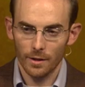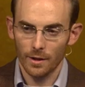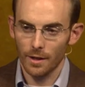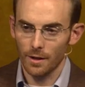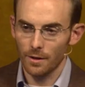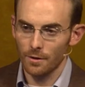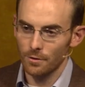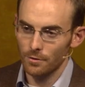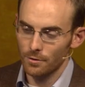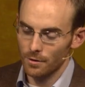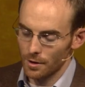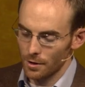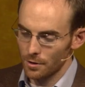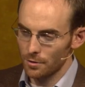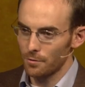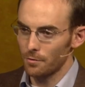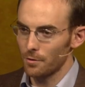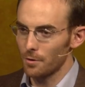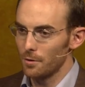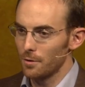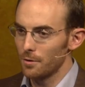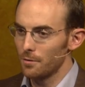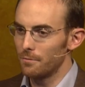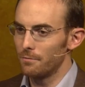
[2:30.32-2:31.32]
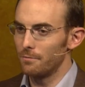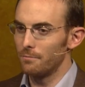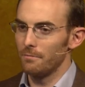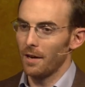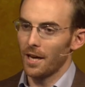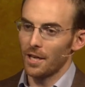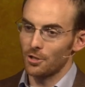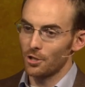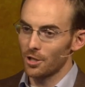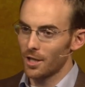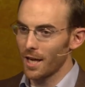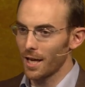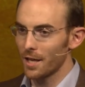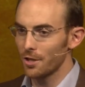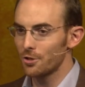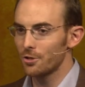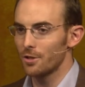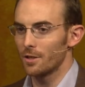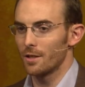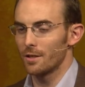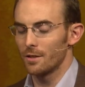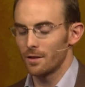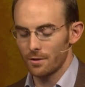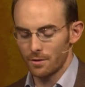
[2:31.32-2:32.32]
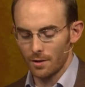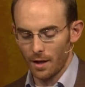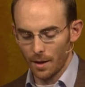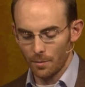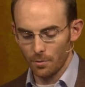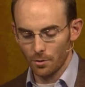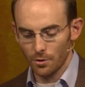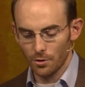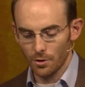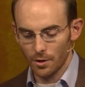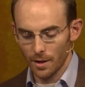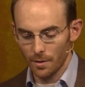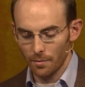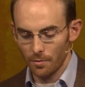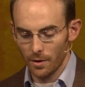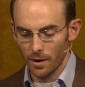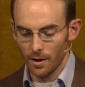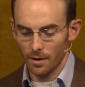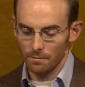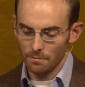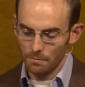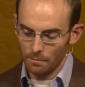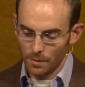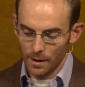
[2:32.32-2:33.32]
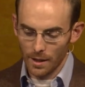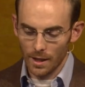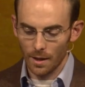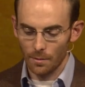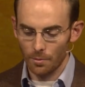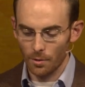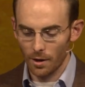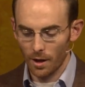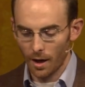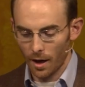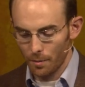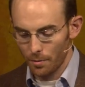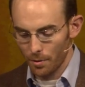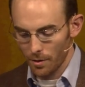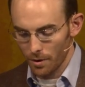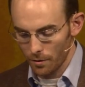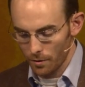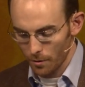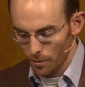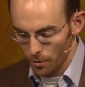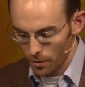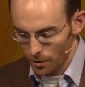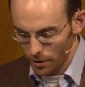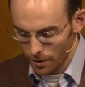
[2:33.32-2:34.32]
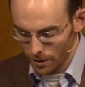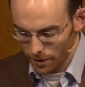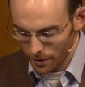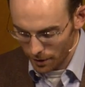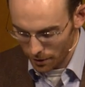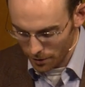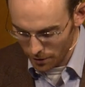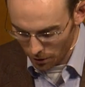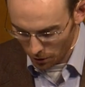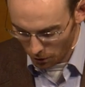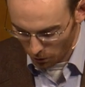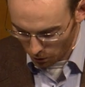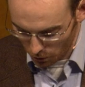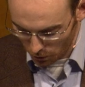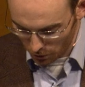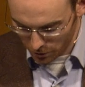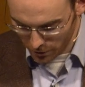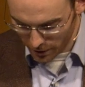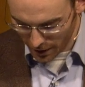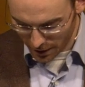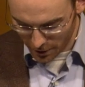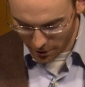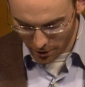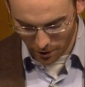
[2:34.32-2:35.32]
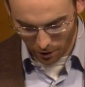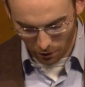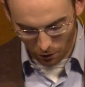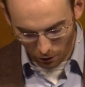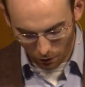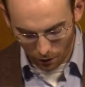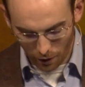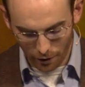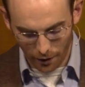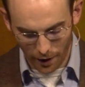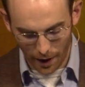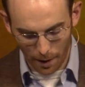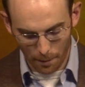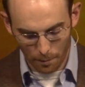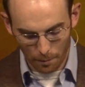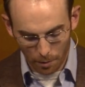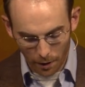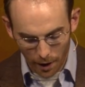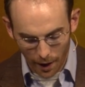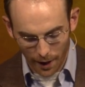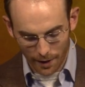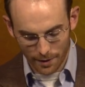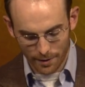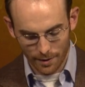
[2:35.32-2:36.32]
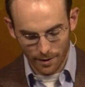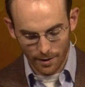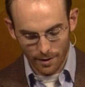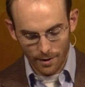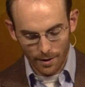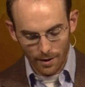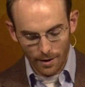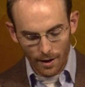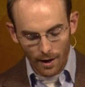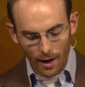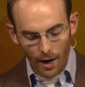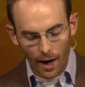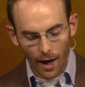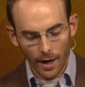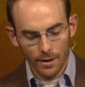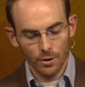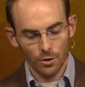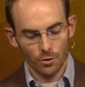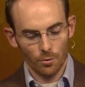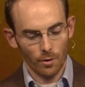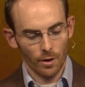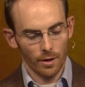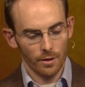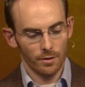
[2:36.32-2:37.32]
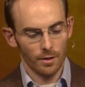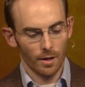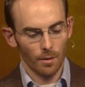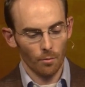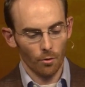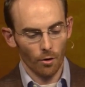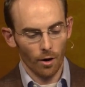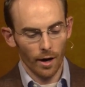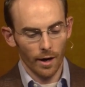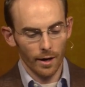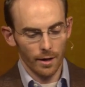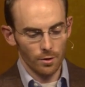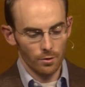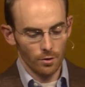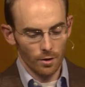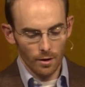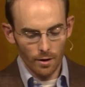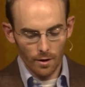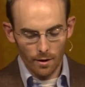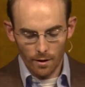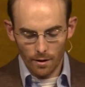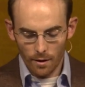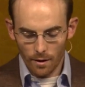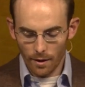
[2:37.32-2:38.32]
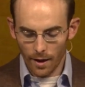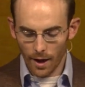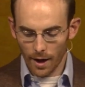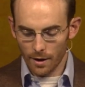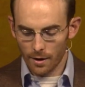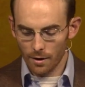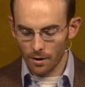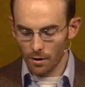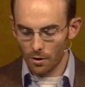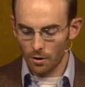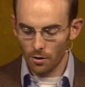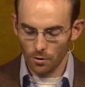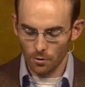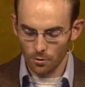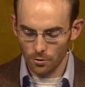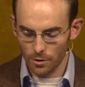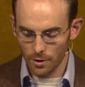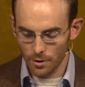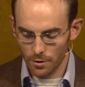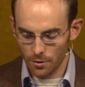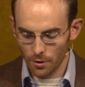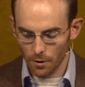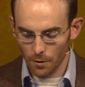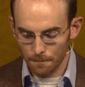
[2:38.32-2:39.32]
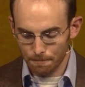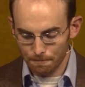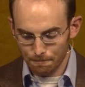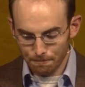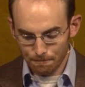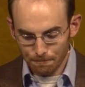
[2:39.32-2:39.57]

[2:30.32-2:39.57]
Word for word: tales and his view of education and discipleship, then pick up a copy of the book. There's a whole section on that. But I just want to summarize that conclusion. So,